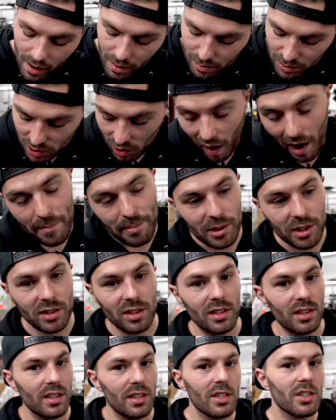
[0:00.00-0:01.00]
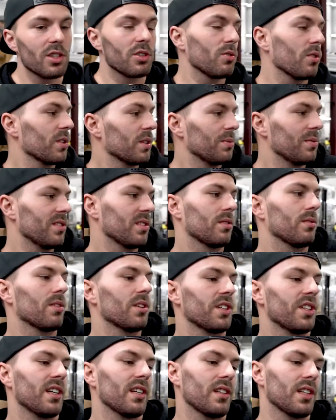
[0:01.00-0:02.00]
So I personally use a torch. We use a
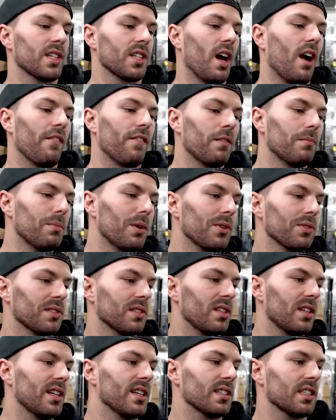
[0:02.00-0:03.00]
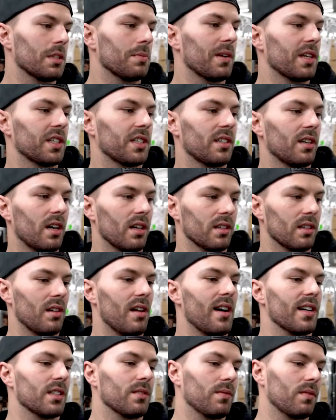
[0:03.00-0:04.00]
torch here at the shop for most things, especially on
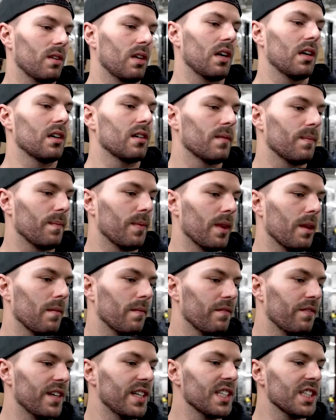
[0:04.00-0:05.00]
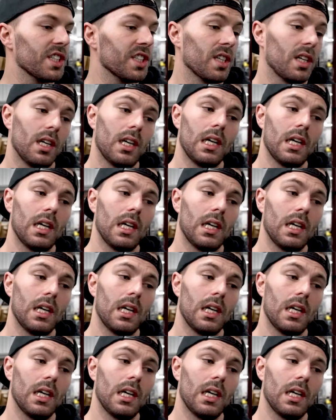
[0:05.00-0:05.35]
gloss finish.